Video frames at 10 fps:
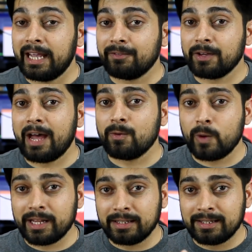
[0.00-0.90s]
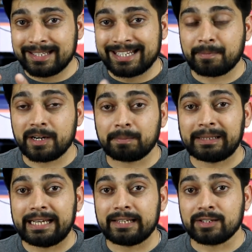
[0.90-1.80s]
If you have one separate
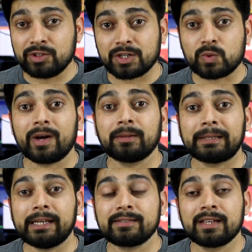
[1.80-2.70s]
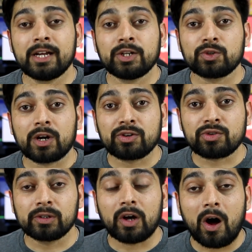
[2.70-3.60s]
place, just one place, to
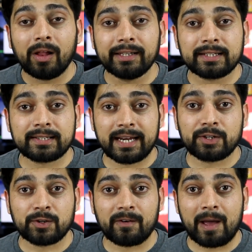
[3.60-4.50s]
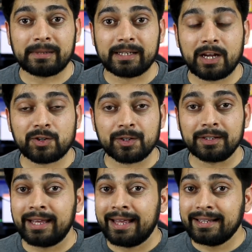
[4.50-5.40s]
control all the states to your
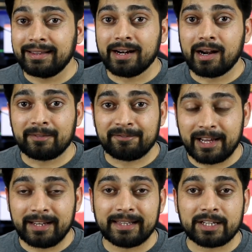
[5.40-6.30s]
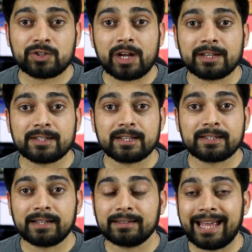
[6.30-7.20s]
application, then there are very less chances
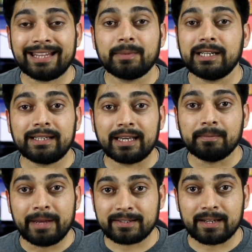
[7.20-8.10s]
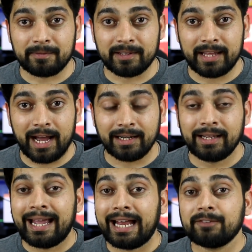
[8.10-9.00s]
that anybody can mess up with that.
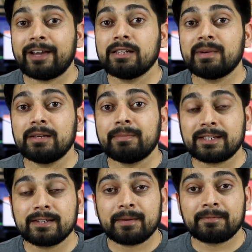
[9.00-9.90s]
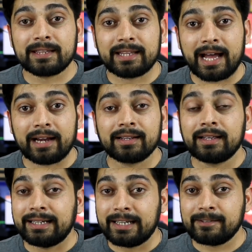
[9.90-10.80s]
And if anybody messes up with that,
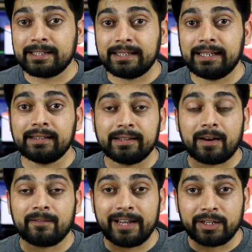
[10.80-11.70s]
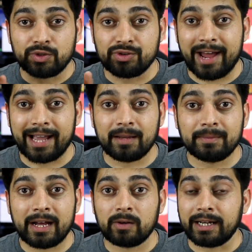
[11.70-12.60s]
definitely there are ways to track
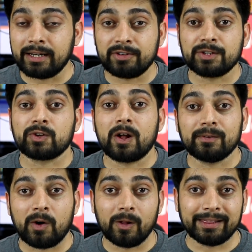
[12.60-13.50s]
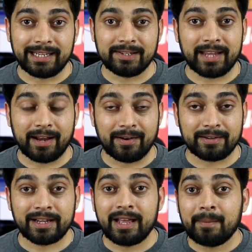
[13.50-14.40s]
him down and resolve all these
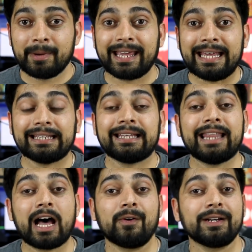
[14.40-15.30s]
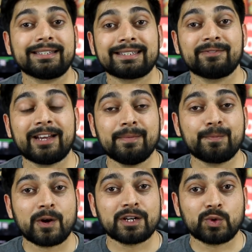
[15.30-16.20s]
errors. But again, now it's very
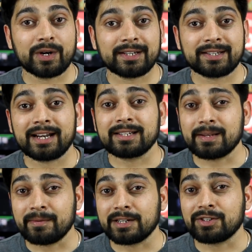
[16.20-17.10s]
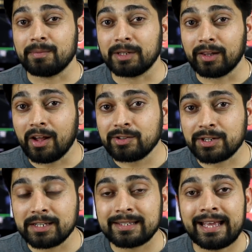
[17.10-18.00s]
important to understand some of the
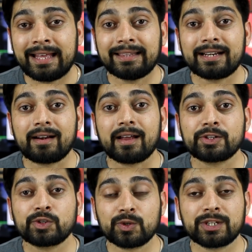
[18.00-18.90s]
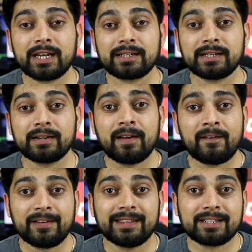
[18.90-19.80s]
terminologies that are associated
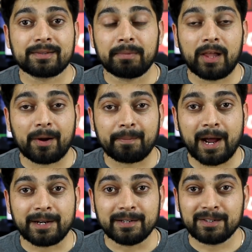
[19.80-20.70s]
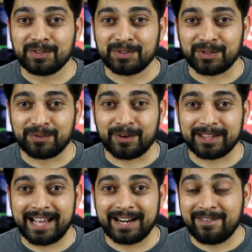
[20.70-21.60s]
with this block pattern. So for
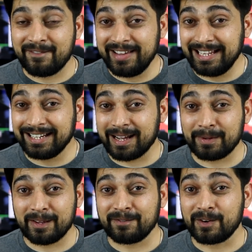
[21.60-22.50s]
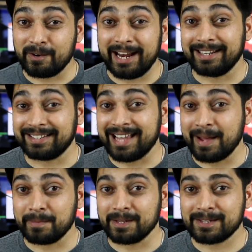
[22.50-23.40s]
that, we need a couple of great
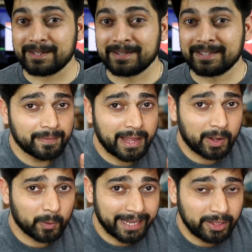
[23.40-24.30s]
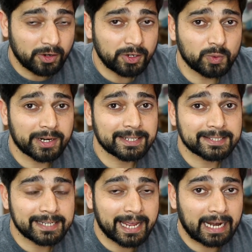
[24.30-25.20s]
examples. Now, in order to
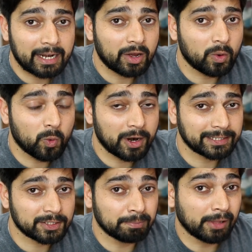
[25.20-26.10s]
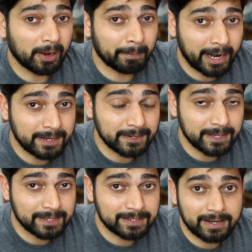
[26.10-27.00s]
understand what this block pattern
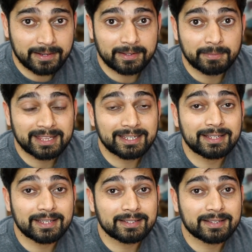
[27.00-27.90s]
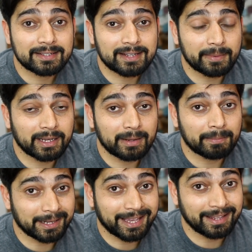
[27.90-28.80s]
is, there are going to be three things that's coming
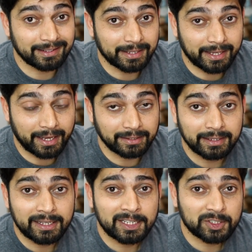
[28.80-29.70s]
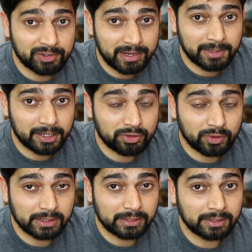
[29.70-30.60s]
up again and again. Stream
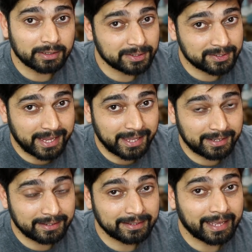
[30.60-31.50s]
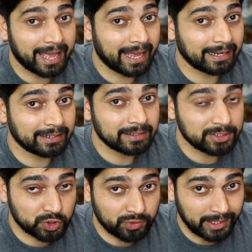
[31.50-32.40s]
controller, sync, and
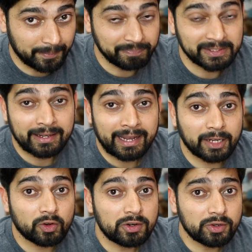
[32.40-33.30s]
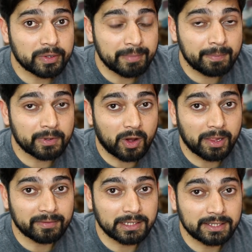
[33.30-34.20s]
stream. In order to remember
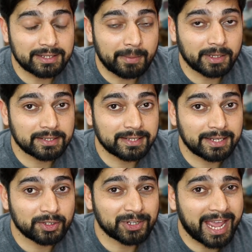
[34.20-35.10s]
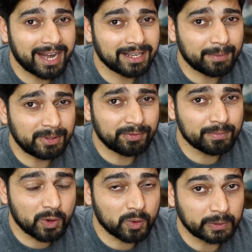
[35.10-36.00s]
all of this, I'm going to say just add a couple of
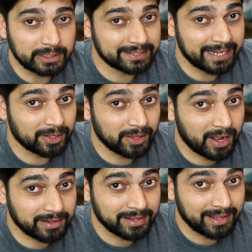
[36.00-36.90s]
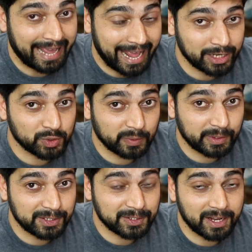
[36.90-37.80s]
more words. They are not actual
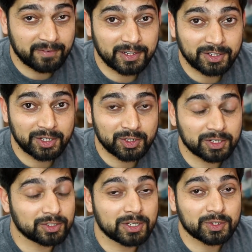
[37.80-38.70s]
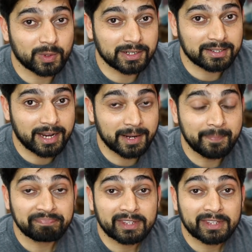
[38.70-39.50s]
words, they are fictitious, just to understand.